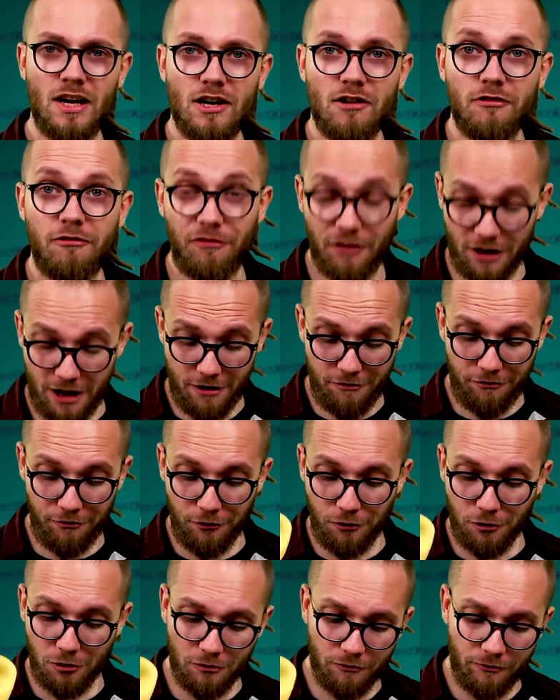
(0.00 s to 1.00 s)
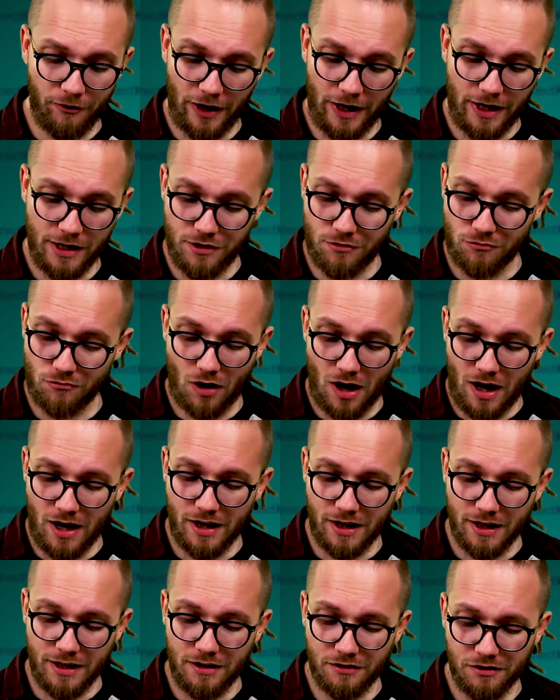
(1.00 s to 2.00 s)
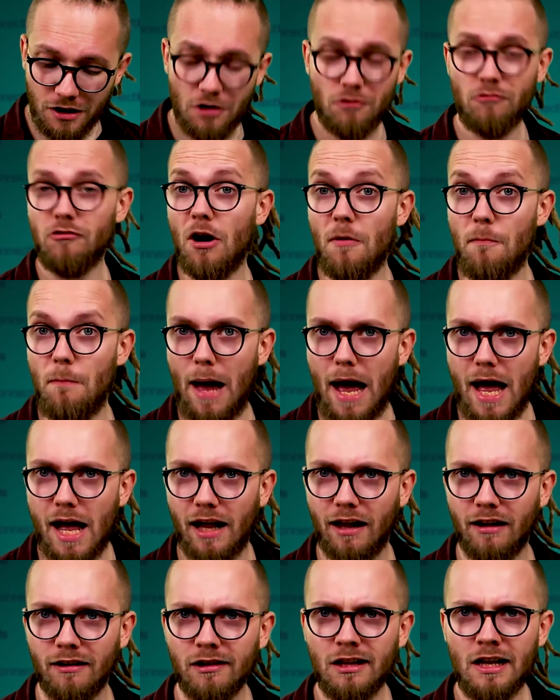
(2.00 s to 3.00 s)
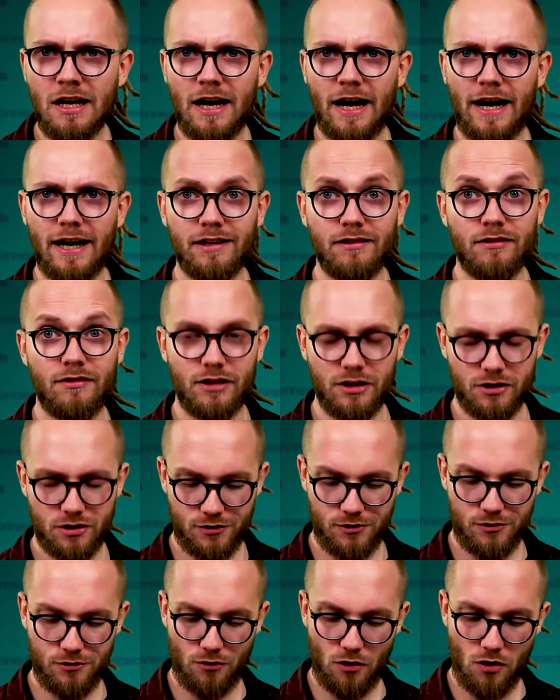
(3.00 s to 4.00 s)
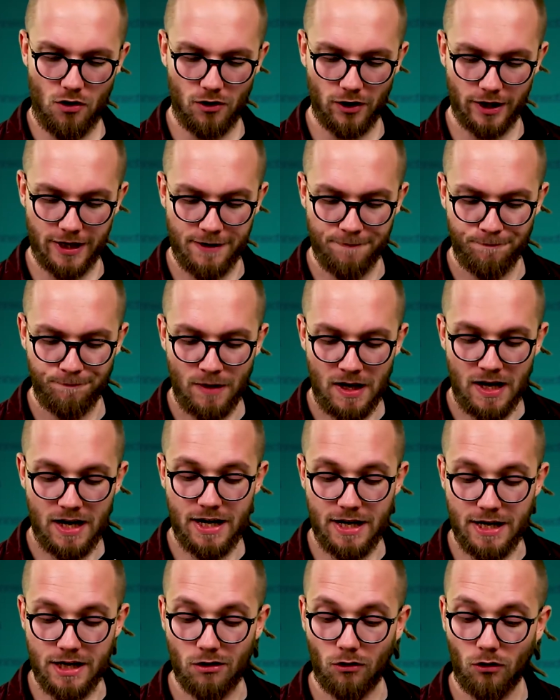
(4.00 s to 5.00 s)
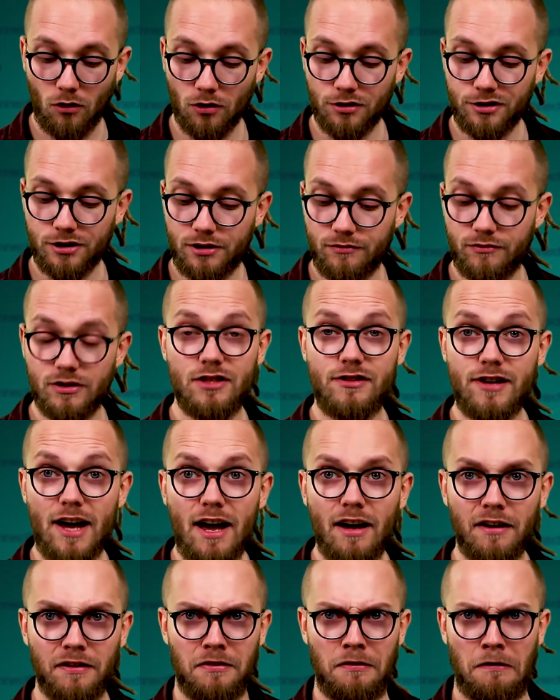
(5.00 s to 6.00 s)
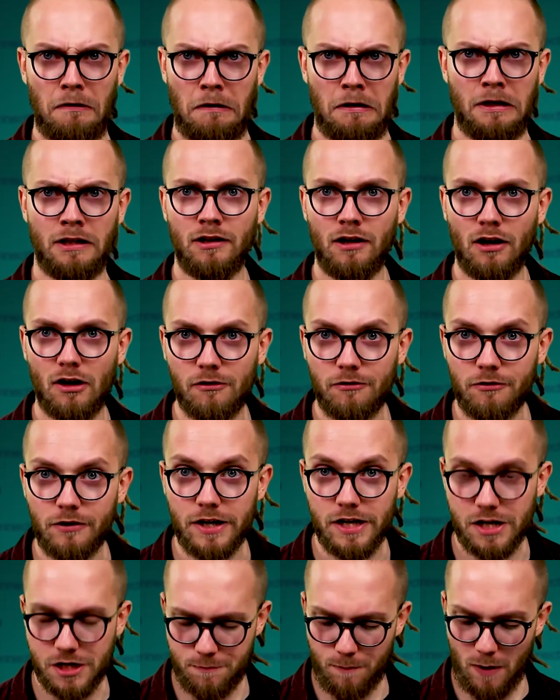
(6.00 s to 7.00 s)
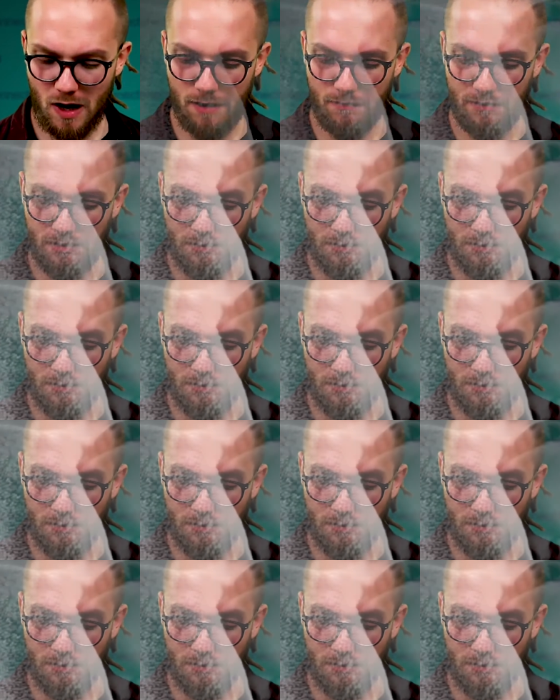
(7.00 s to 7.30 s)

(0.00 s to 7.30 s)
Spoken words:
Fearful they'd rise, rebel, and destroy. He ordered the death of each baby